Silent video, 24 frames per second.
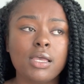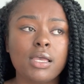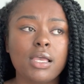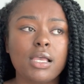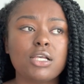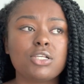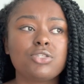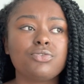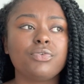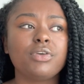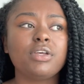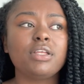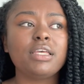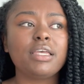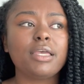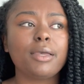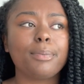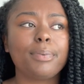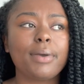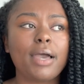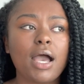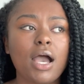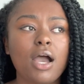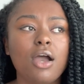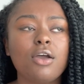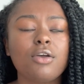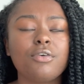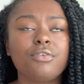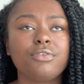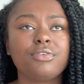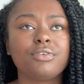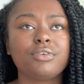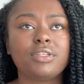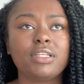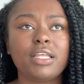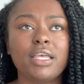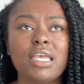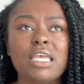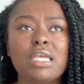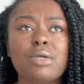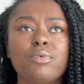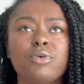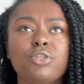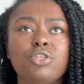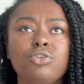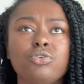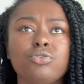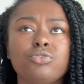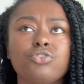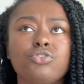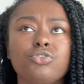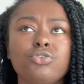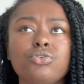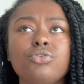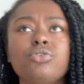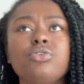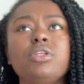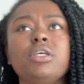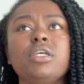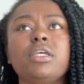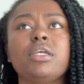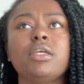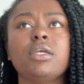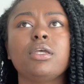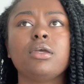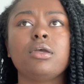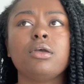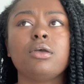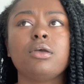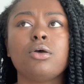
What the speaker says: It's really a powerful thing when you truly